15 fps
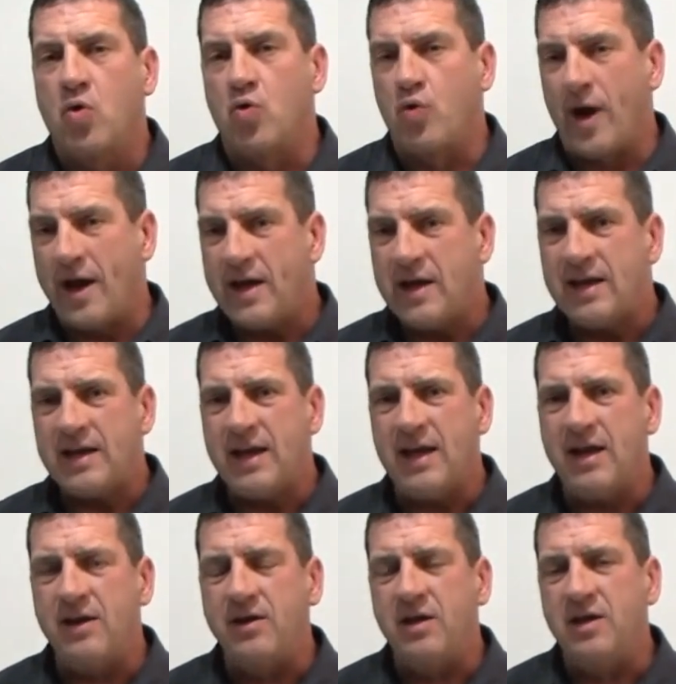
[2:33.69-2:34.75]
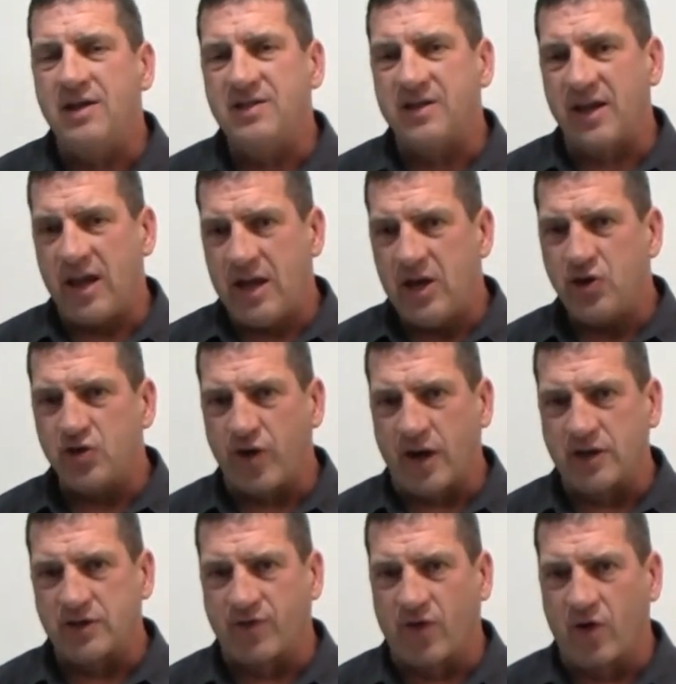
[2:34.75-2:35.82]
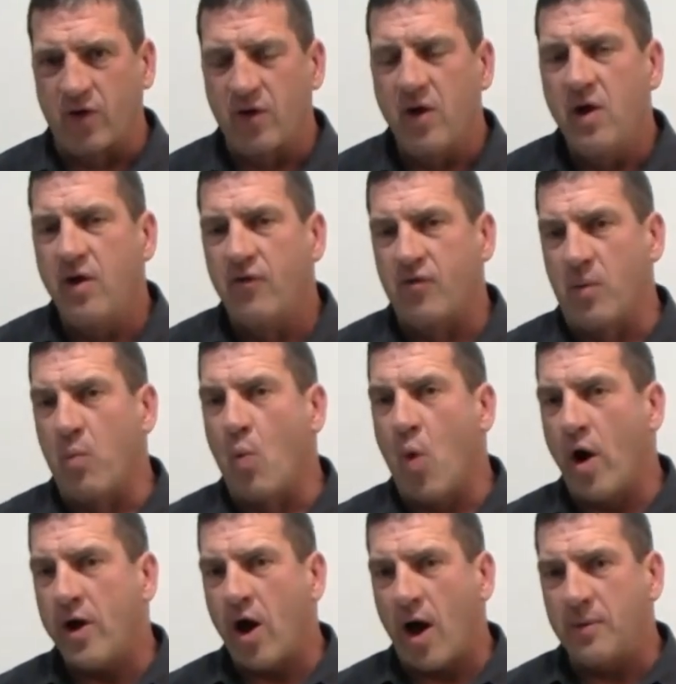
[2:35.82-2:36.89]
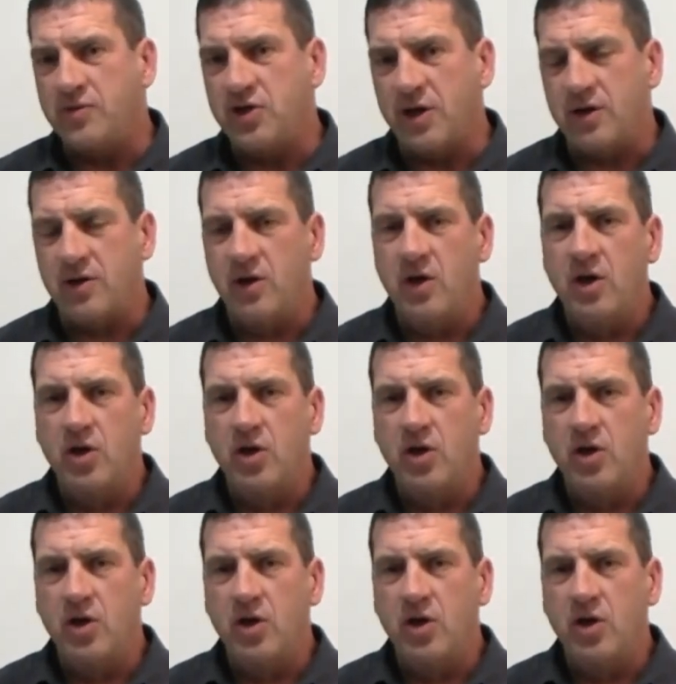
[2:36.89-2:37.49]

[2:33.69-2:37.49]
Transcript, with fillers: radiant heat is the heat transfer from one object